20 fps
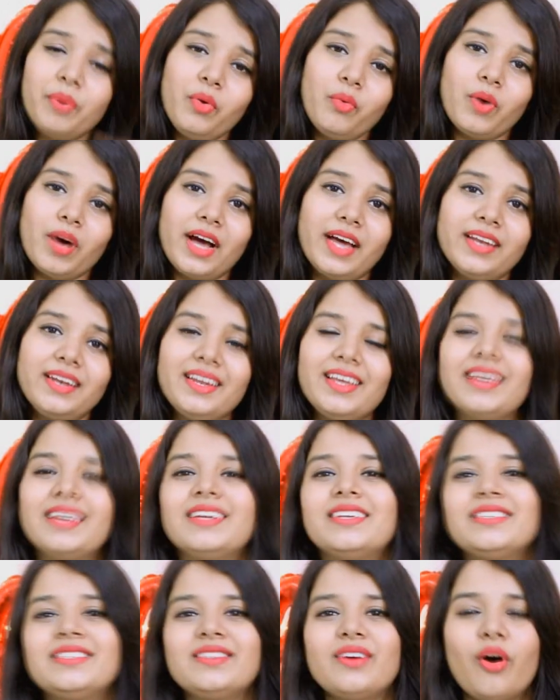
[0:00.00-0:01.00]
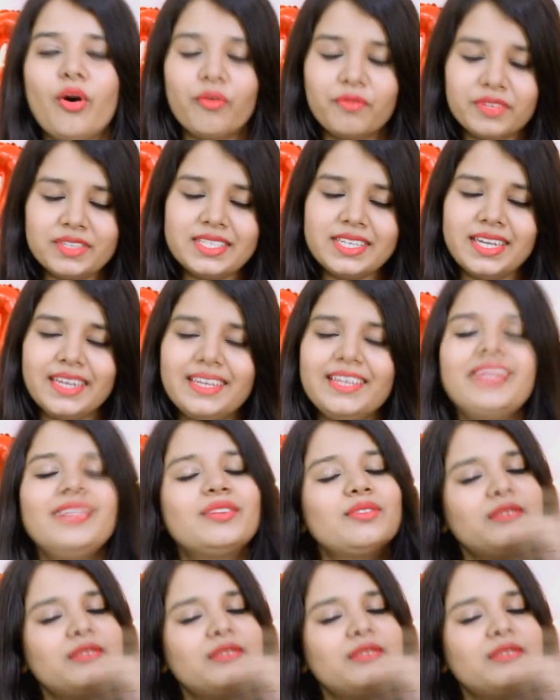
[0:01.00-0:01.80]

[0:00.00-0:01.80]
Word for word: Number one is obviously